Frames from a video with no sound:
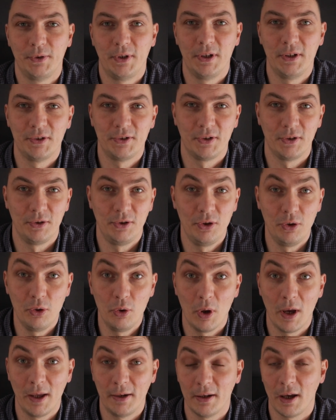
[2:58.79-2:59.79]
this
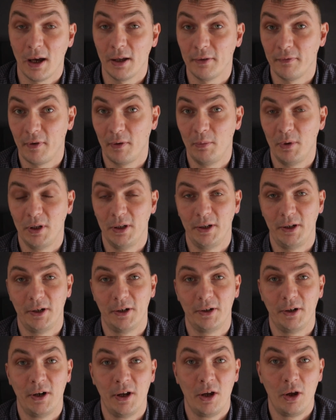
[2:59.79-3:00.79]
new and
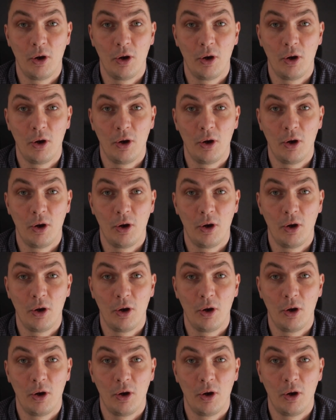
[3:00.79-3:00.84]
unfamiliar